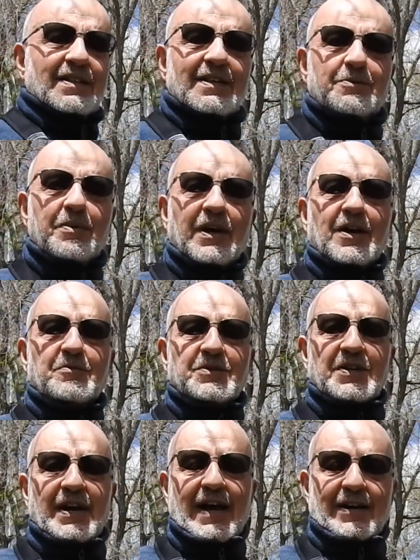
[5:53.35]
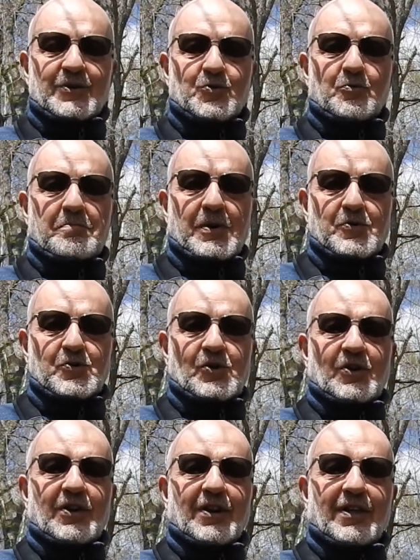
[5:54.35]
this becomes a natural
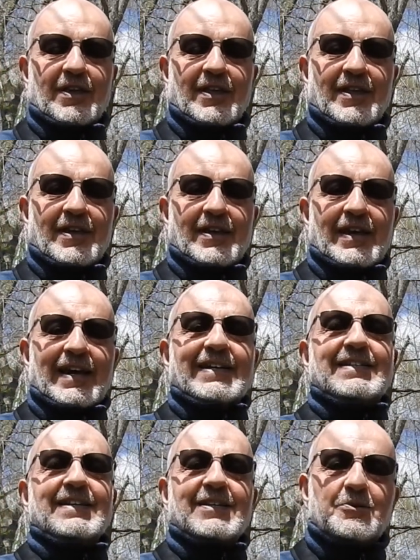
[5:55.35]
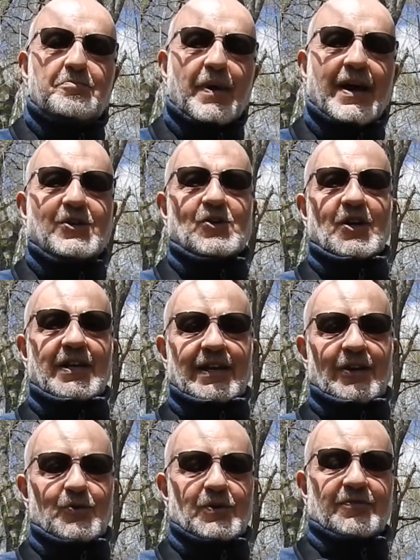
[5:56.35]
motion. It's especially
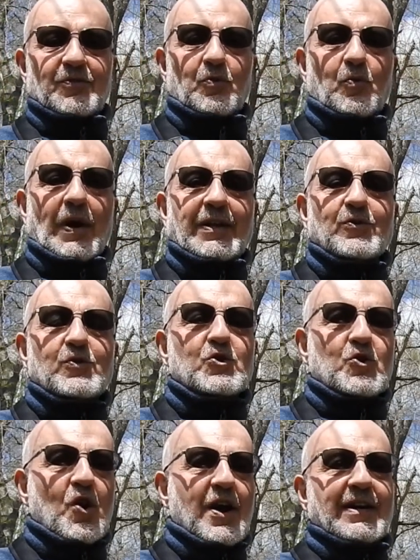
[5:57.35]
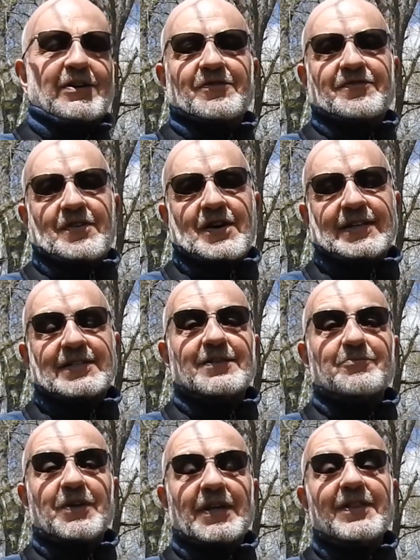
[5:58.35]
useful when you're trying to find
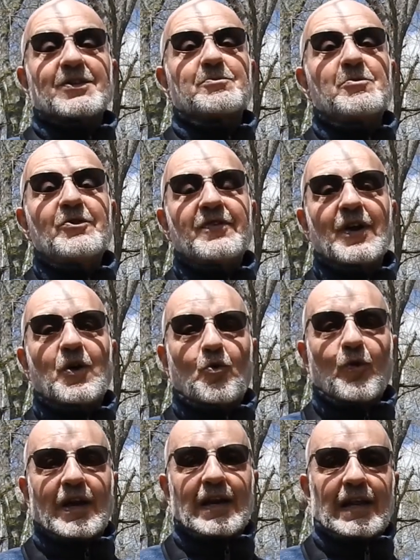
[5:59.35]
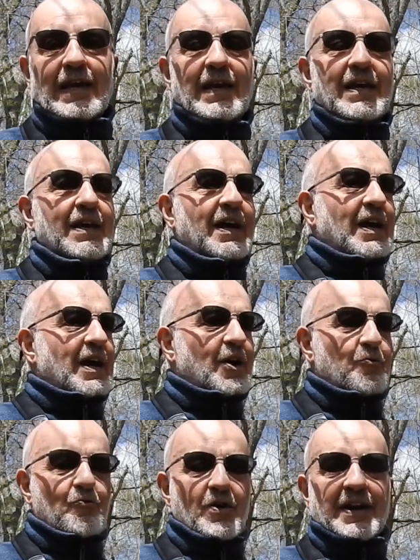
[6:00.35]
something that's moving quickly, a
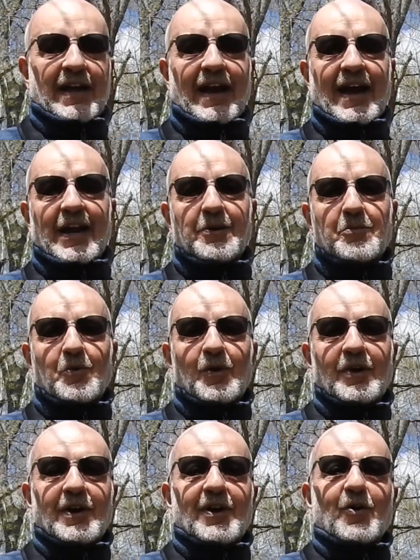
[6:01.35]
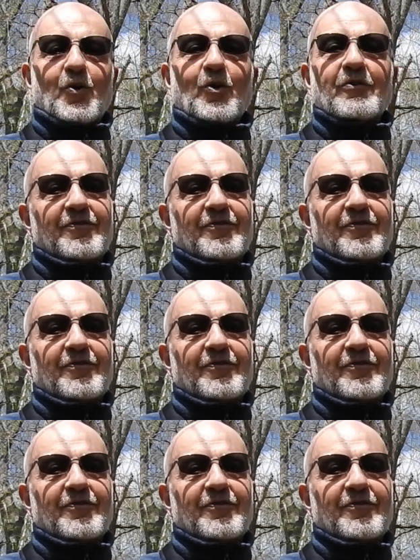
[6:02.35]
running animal or a